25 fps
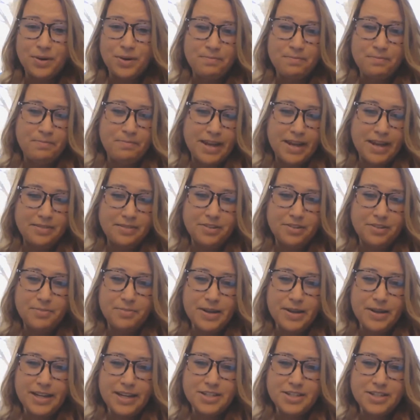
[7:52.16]
meant for
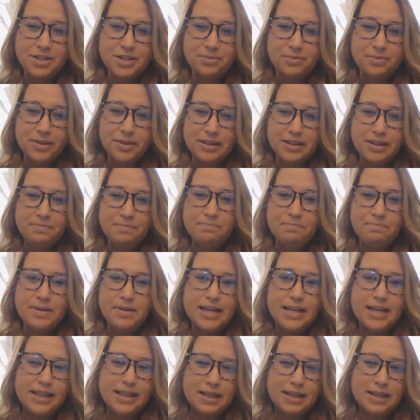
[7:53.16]
me to really
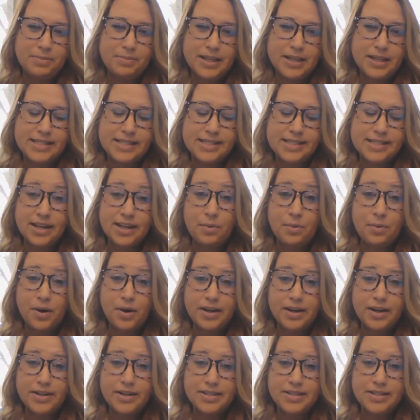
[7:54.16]
be at the place that I
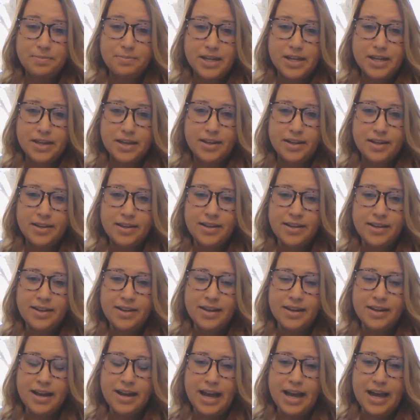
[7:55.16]
wanted to be,
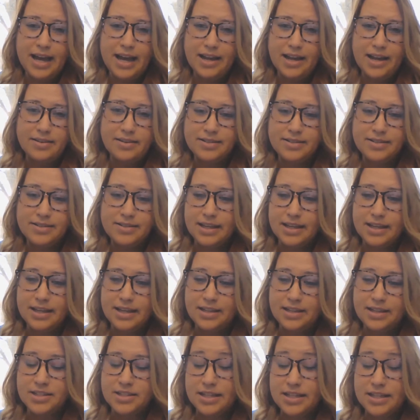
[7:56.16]
and
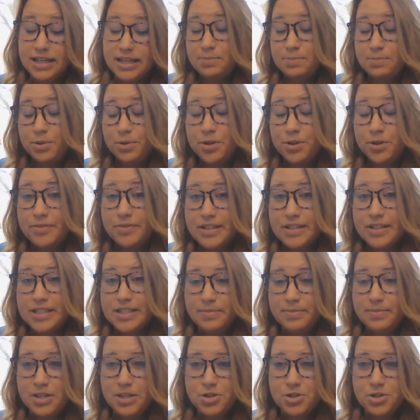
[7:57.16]
it's proven to
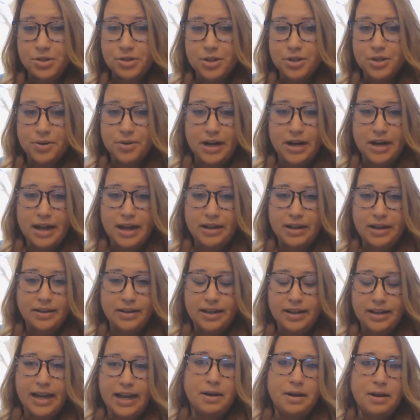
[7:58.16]
be true. And I
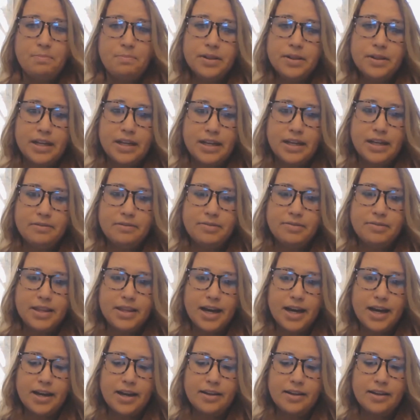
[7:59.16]
can't believe
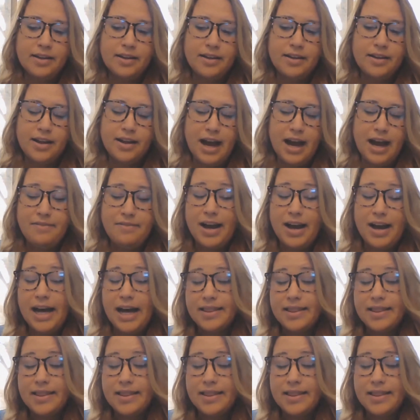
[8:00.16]
that I've had the